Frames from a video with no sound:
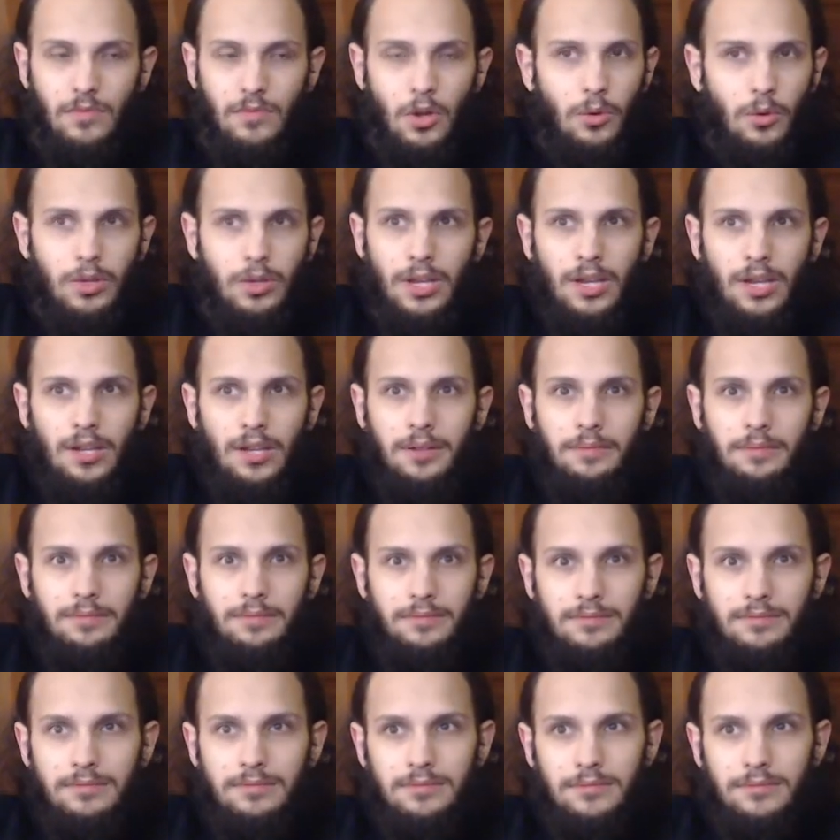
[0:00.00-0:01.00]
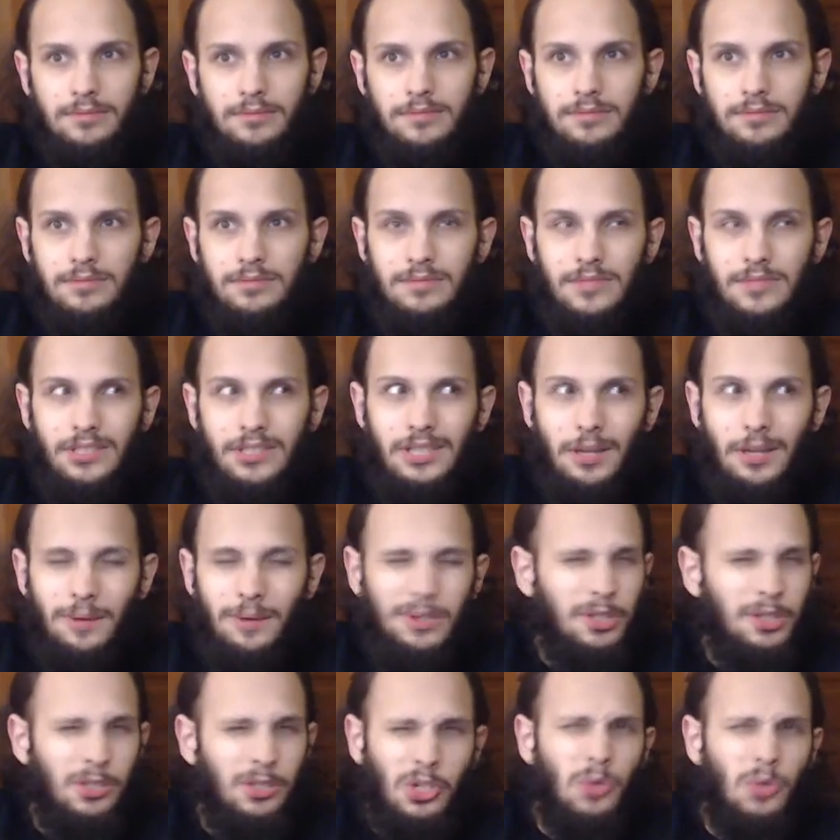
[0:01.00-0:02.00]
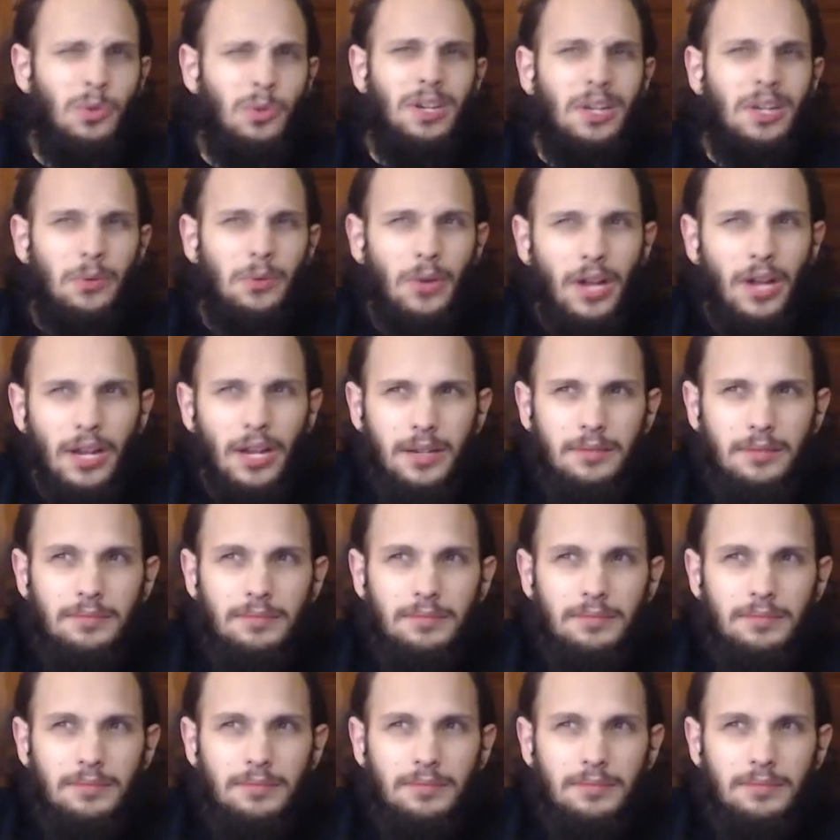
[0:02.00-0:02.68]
Okay, isn't that what you do anyway?